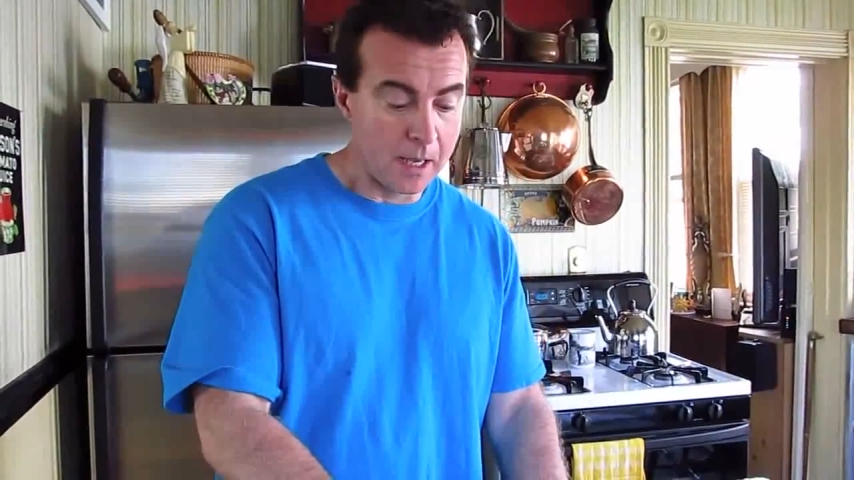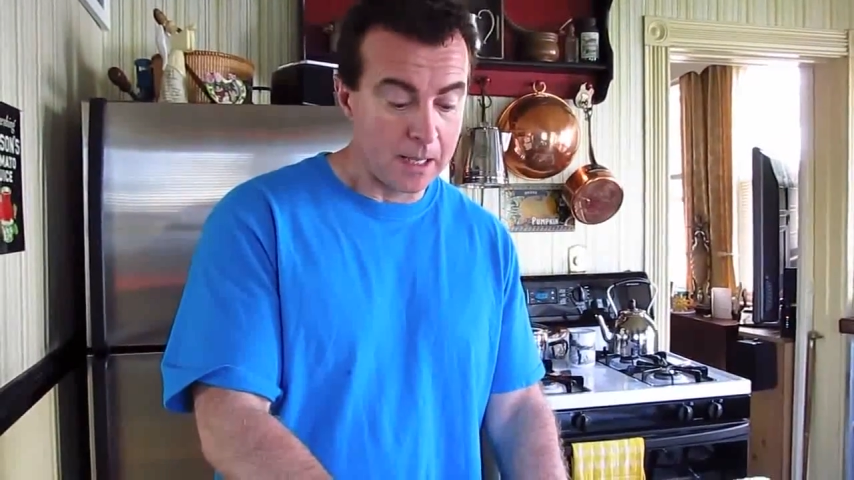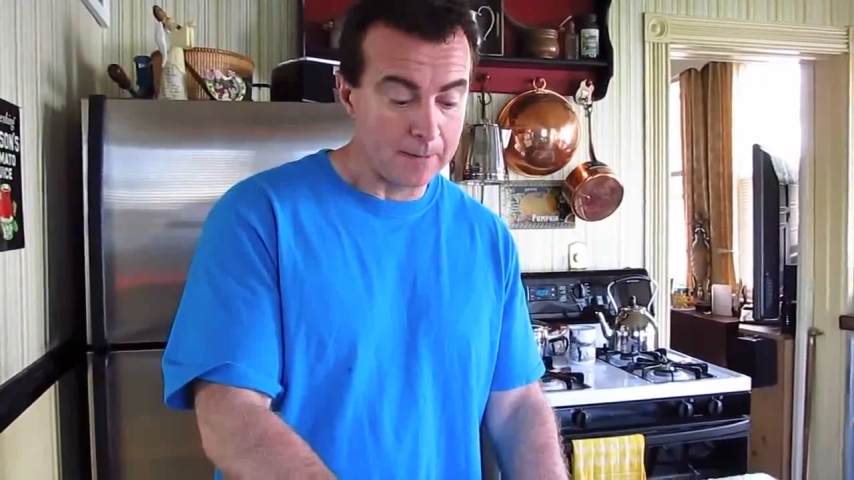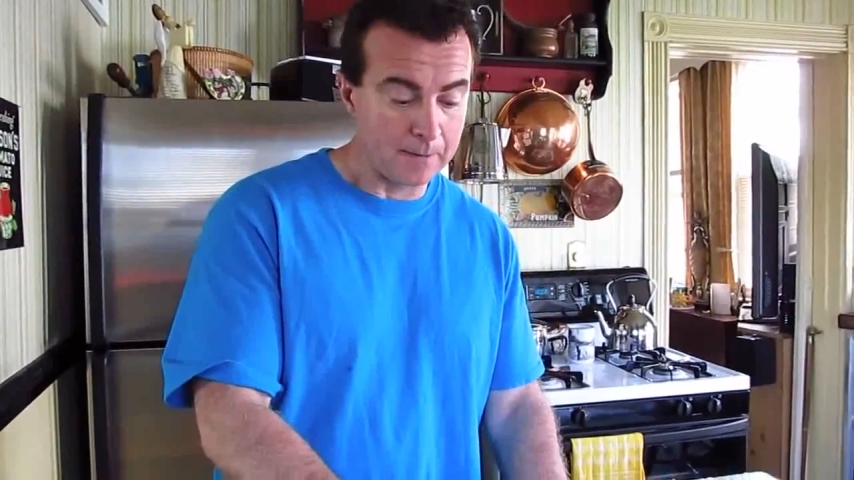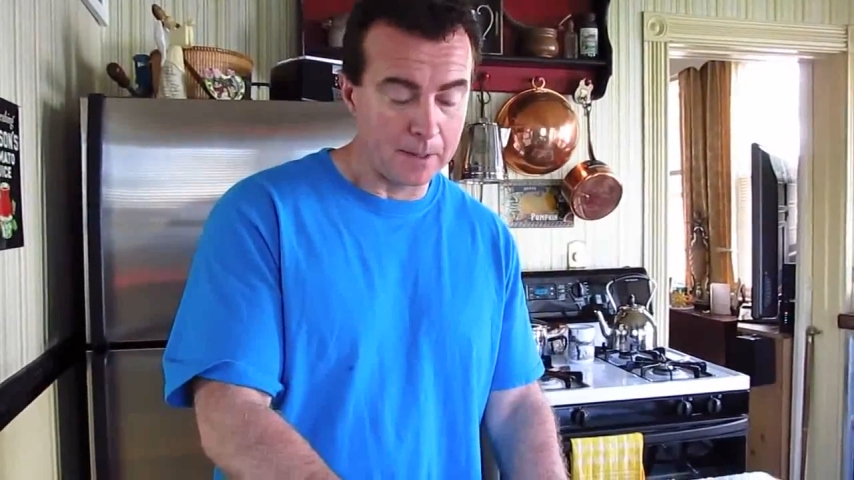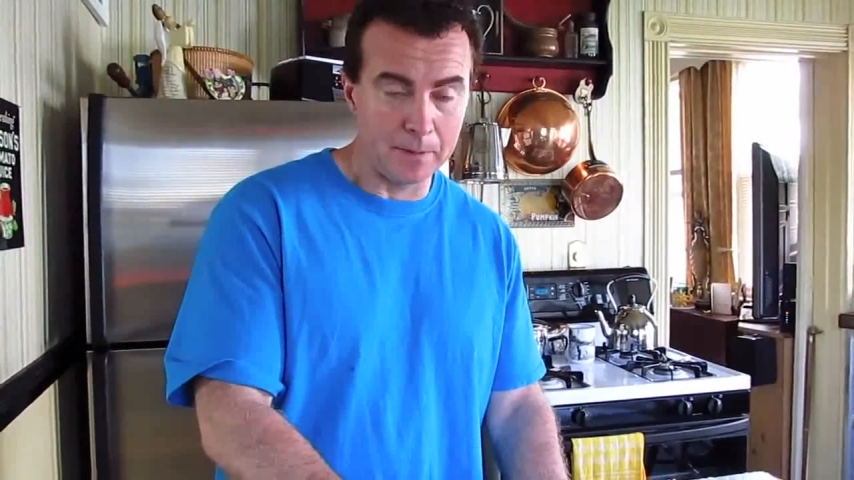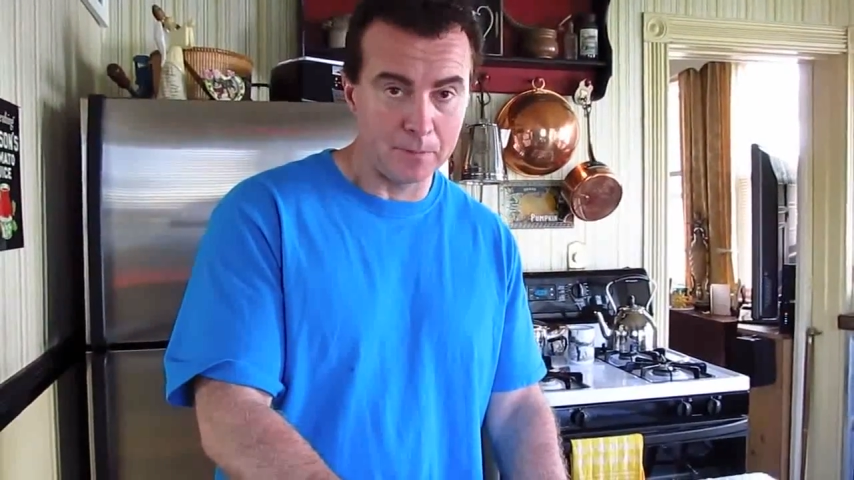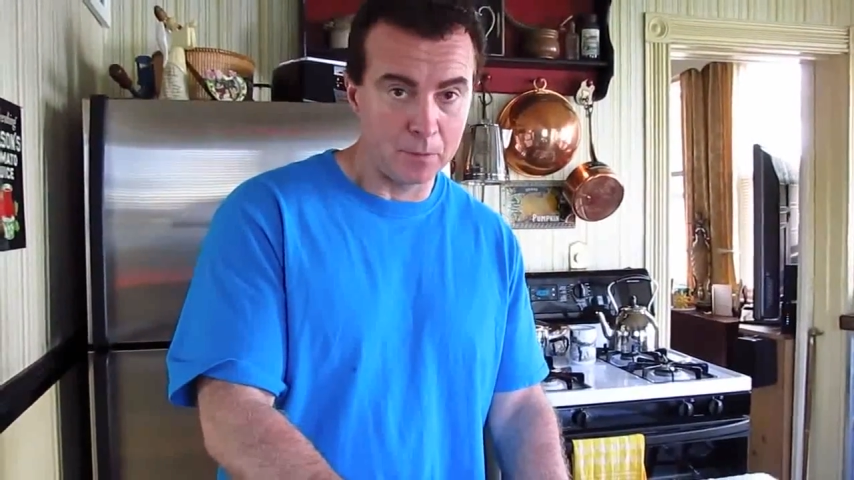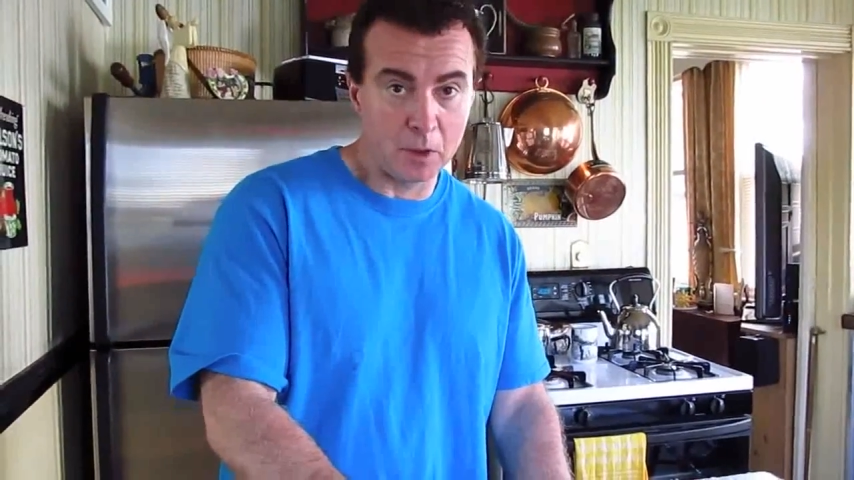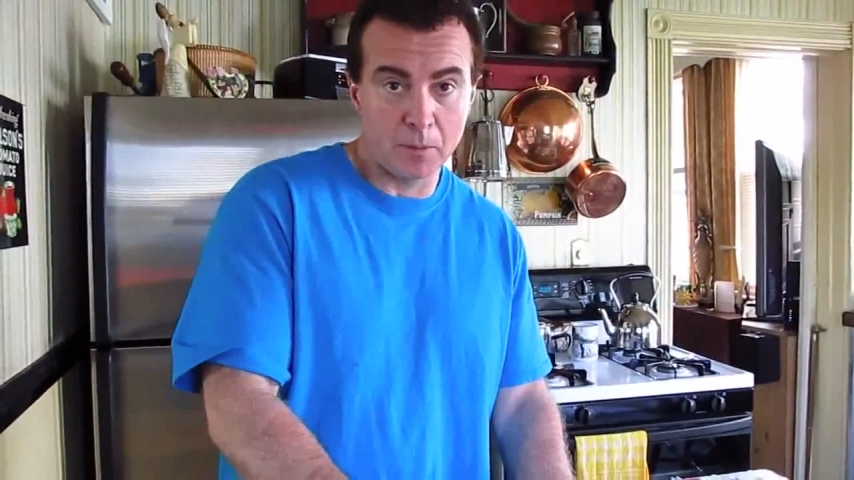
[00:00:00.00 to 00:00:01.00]
and
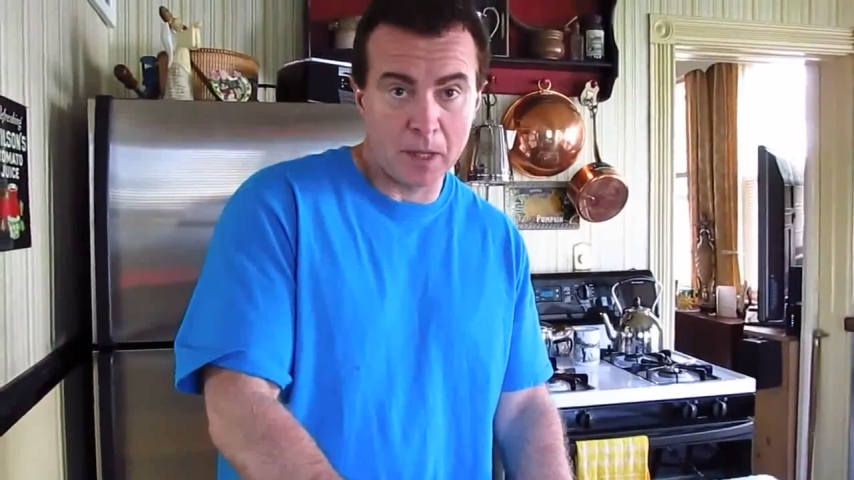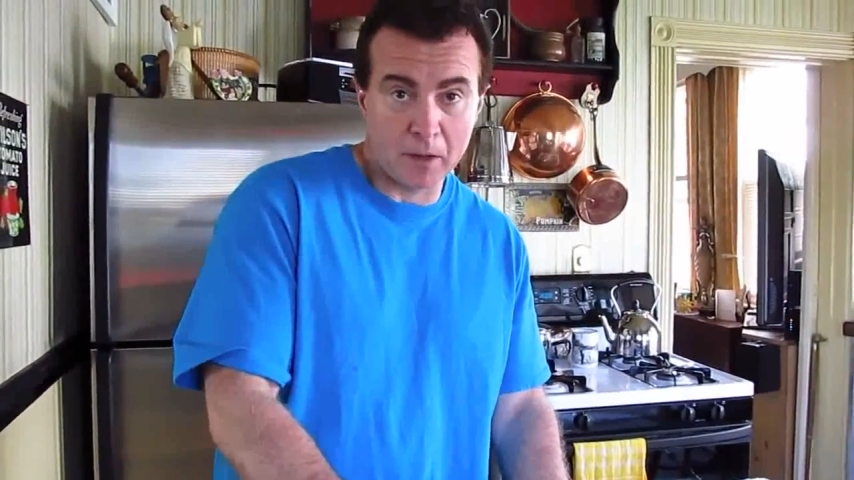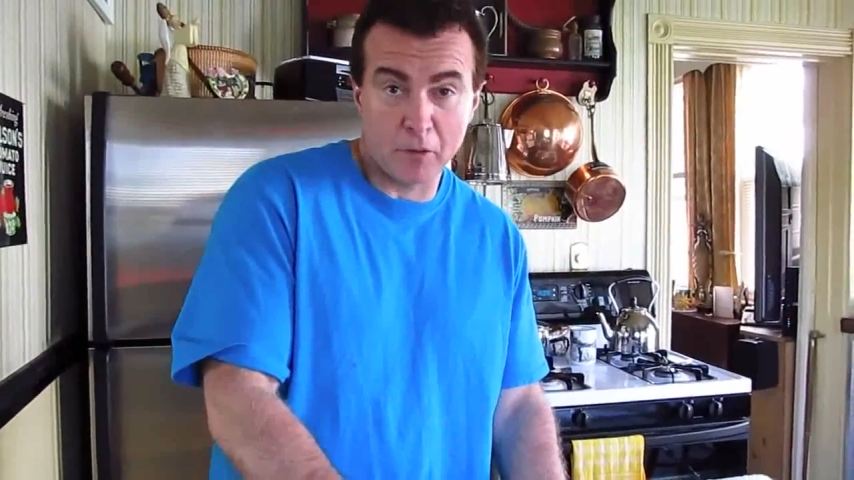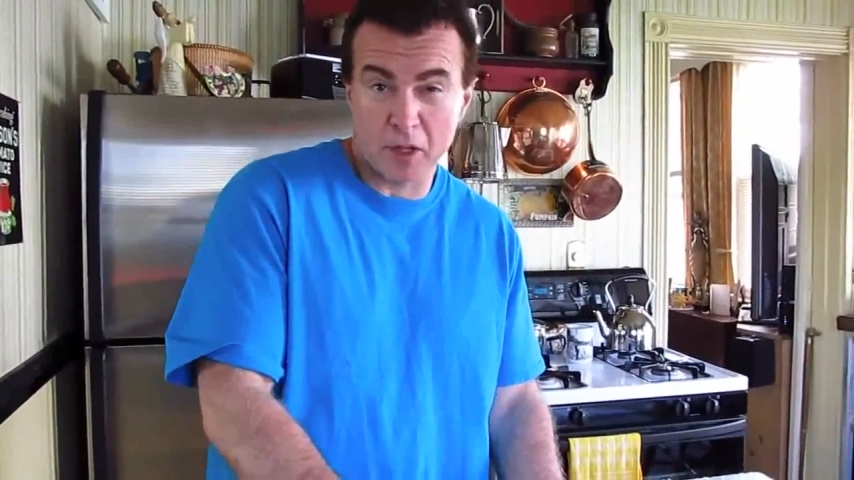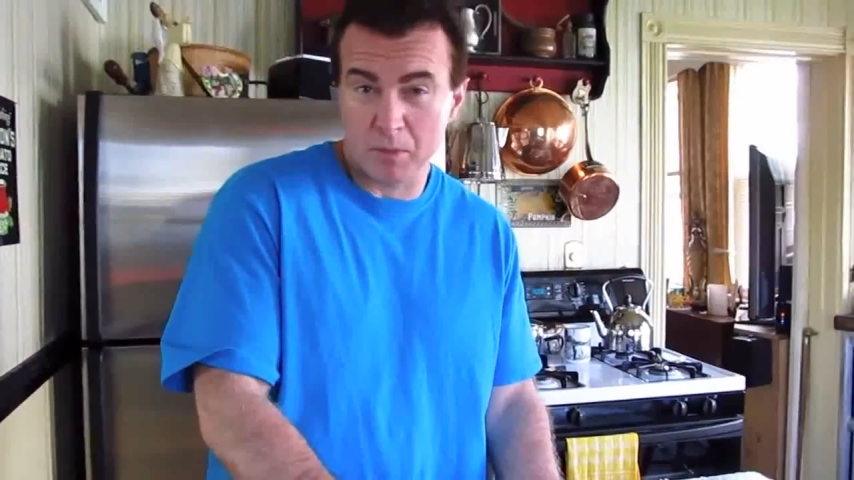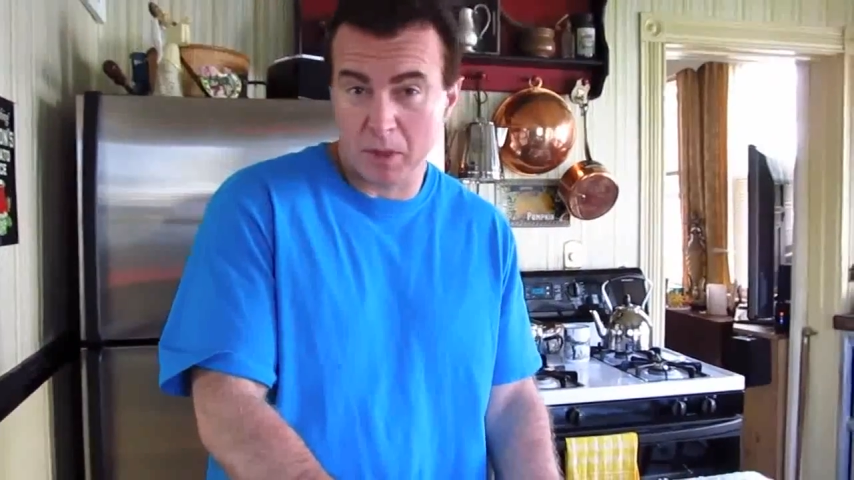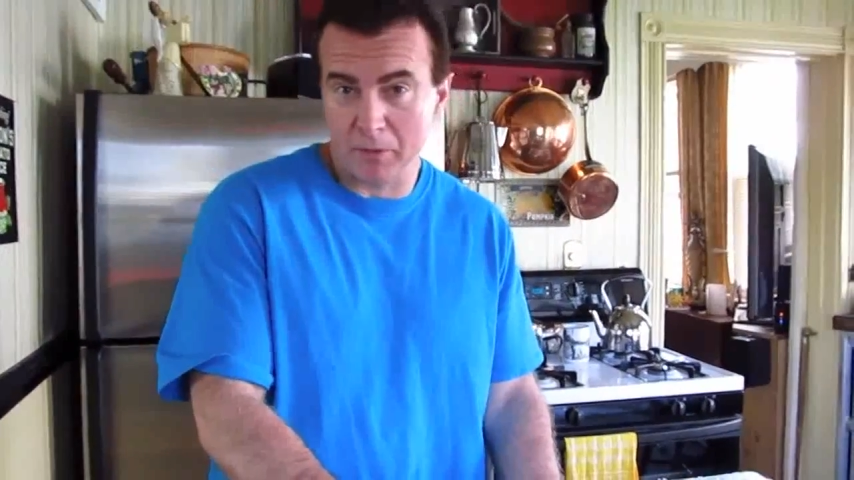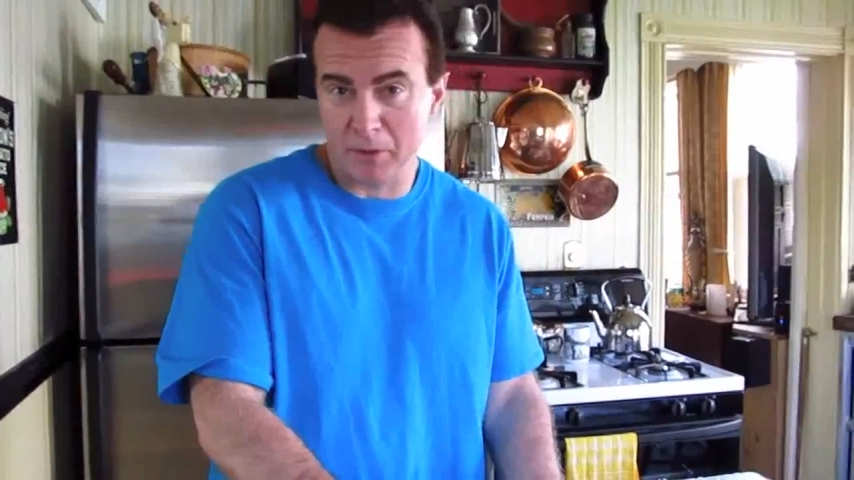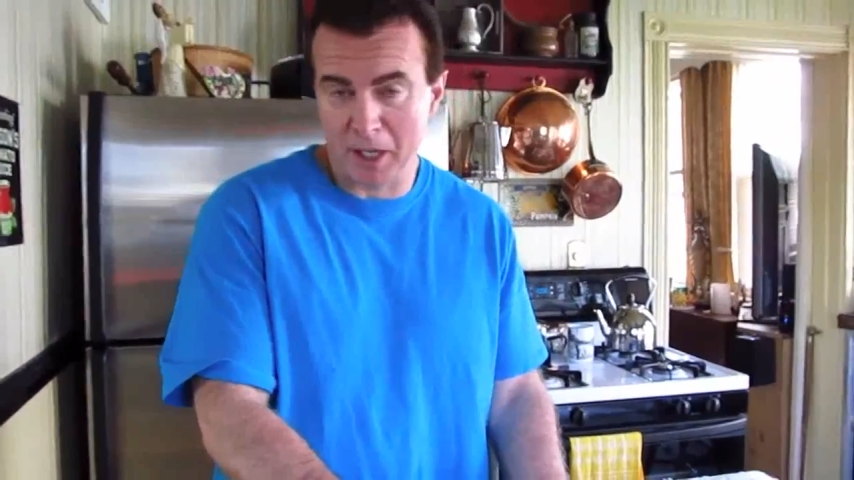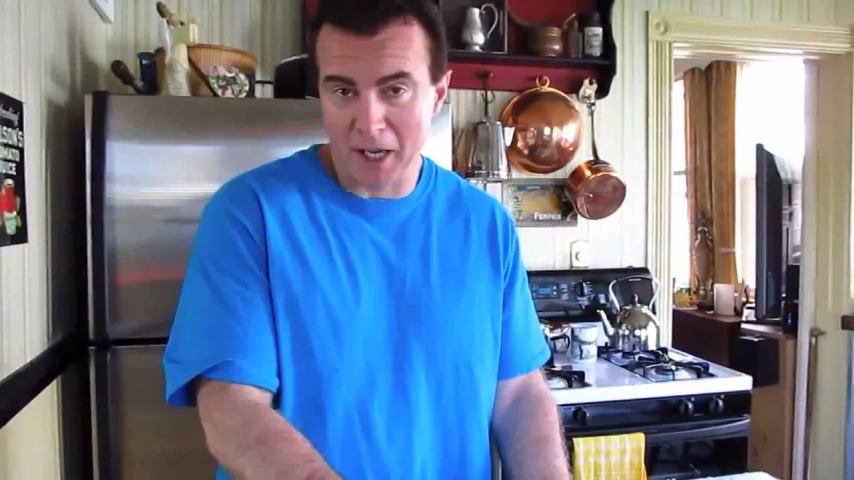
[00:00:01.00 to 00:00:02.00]
you can make a fresh bread
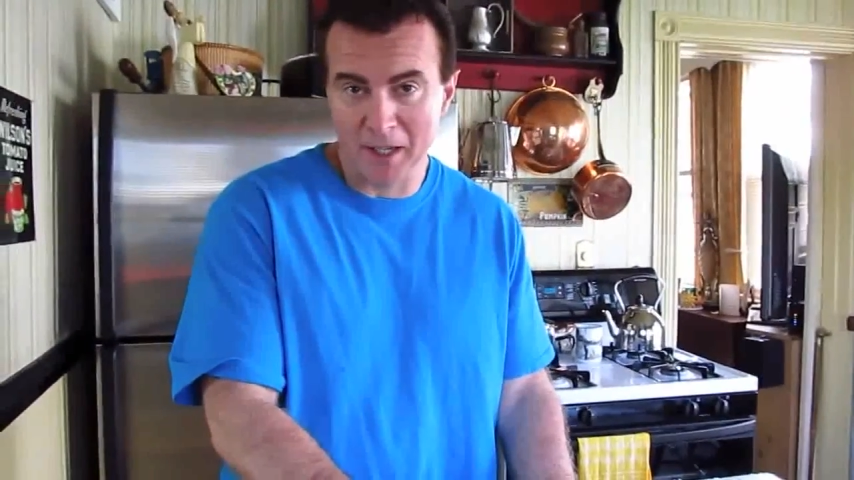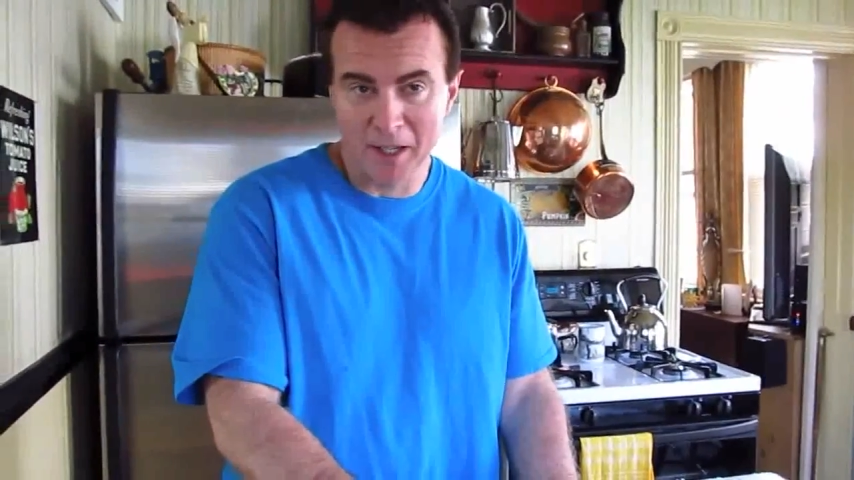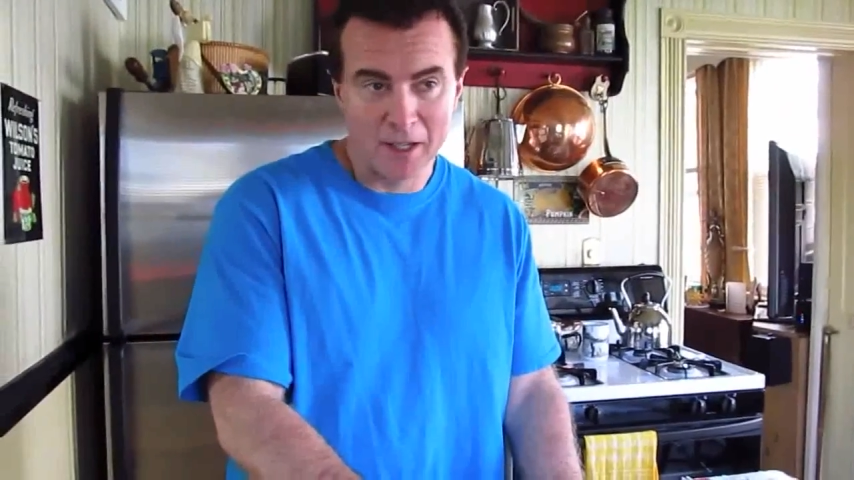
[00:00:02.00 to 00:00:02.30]
every day.